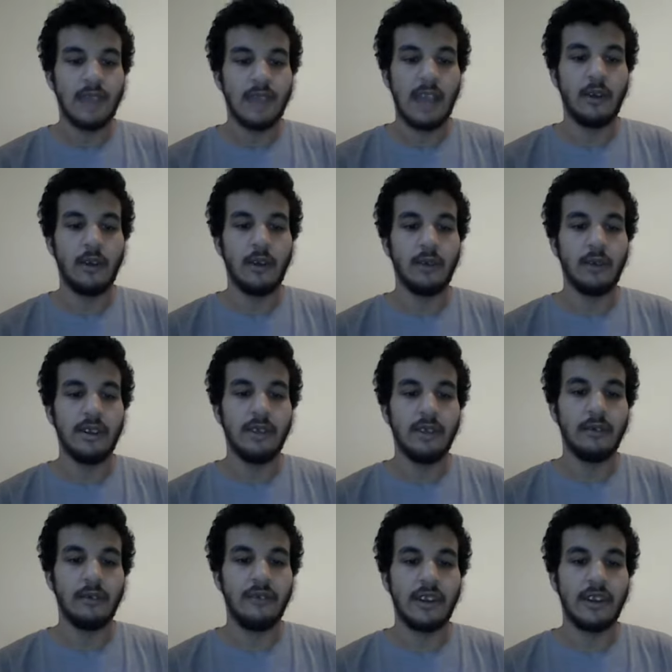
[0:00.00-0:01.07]
how it would
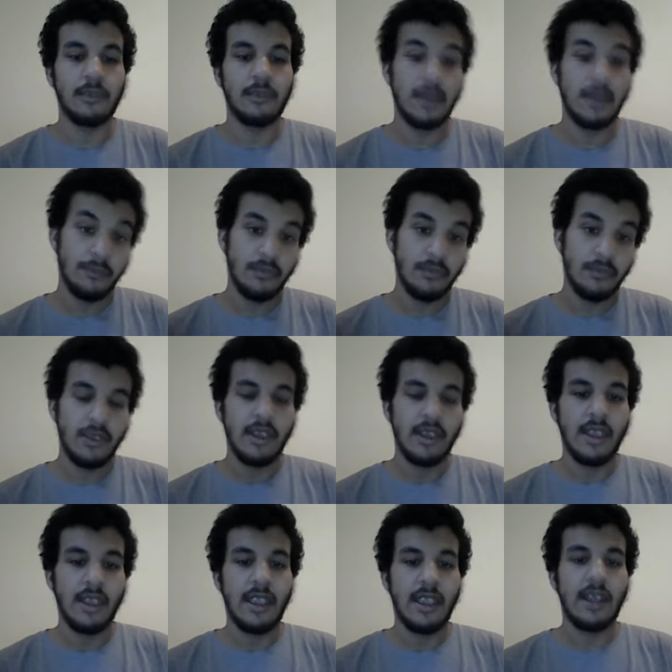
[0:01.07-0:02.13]
affect me.
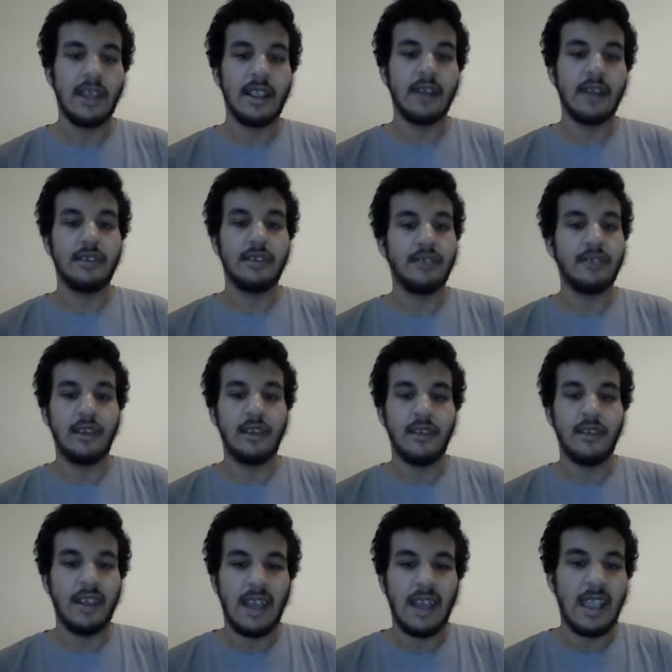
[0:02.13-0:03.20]
And I got to say
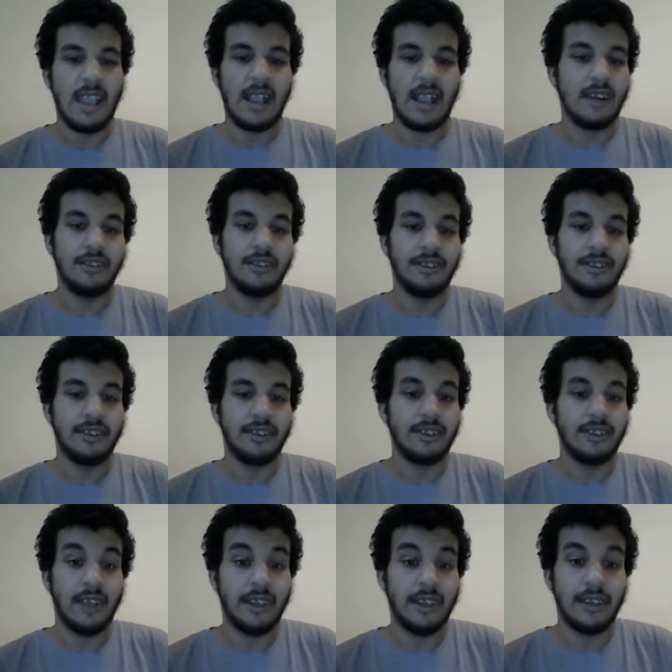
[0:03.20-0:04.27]
that I honestly
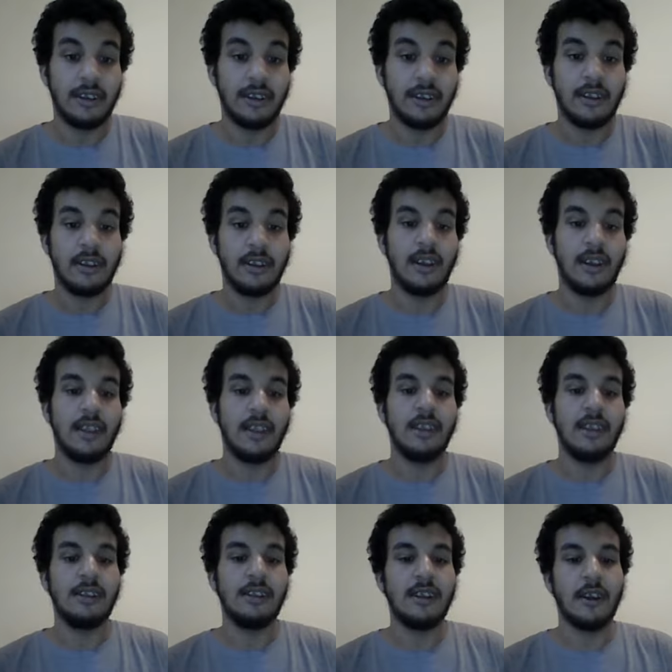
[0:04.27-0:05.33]
didn't like it.
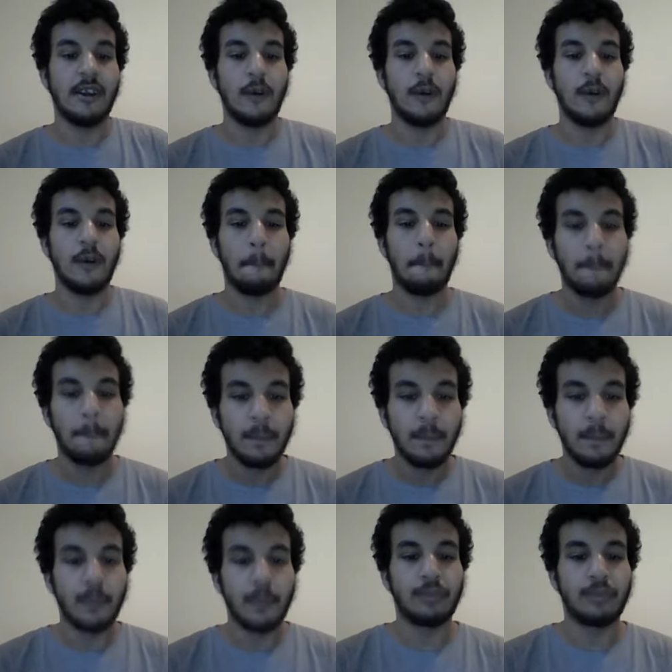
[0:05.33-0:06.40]
The
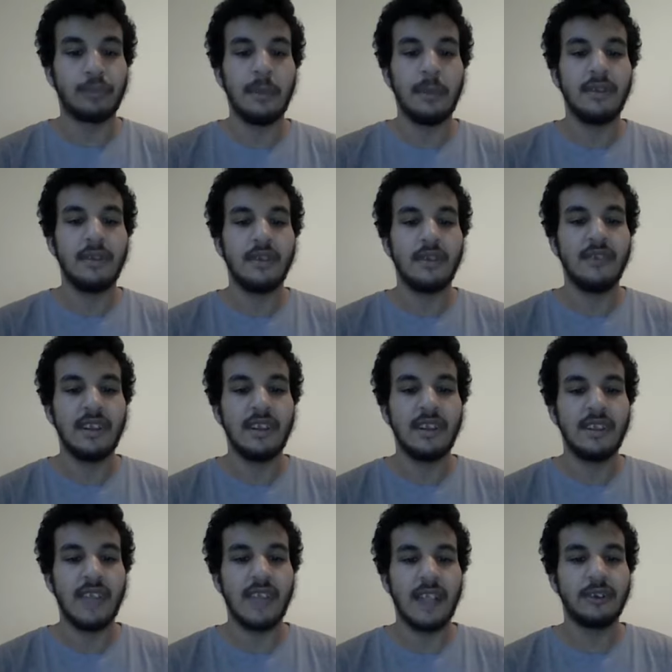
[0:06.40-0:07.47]
premise of it
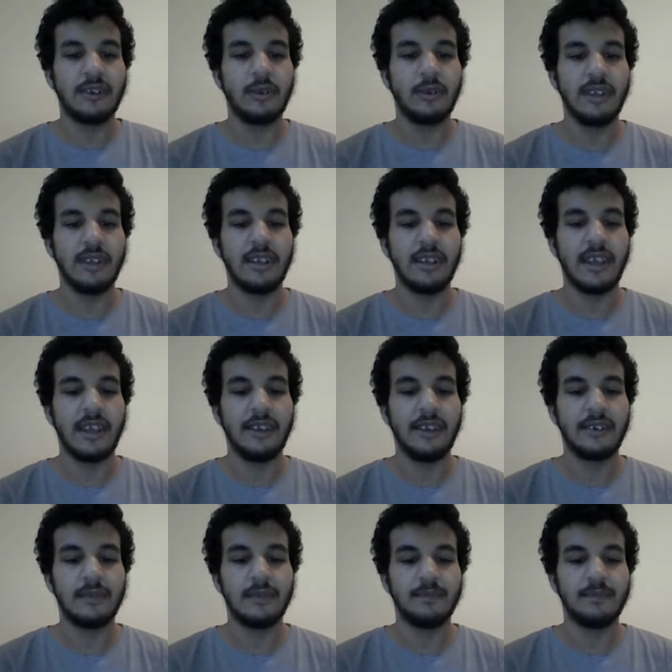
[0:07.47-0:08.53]
is actually
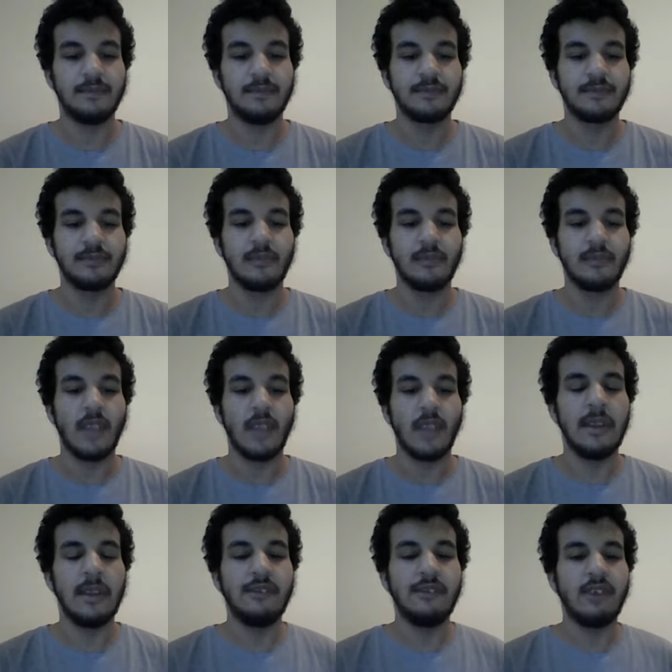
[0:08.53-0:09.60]
I
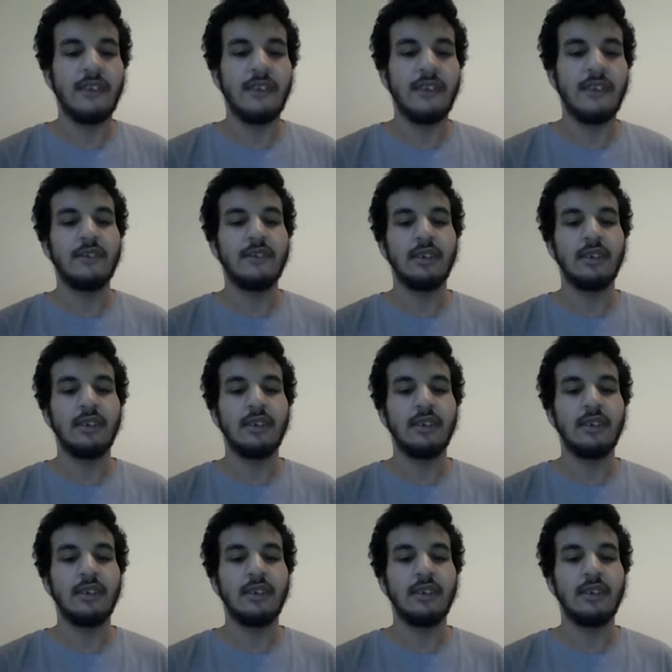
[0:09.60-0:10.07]
mean, if you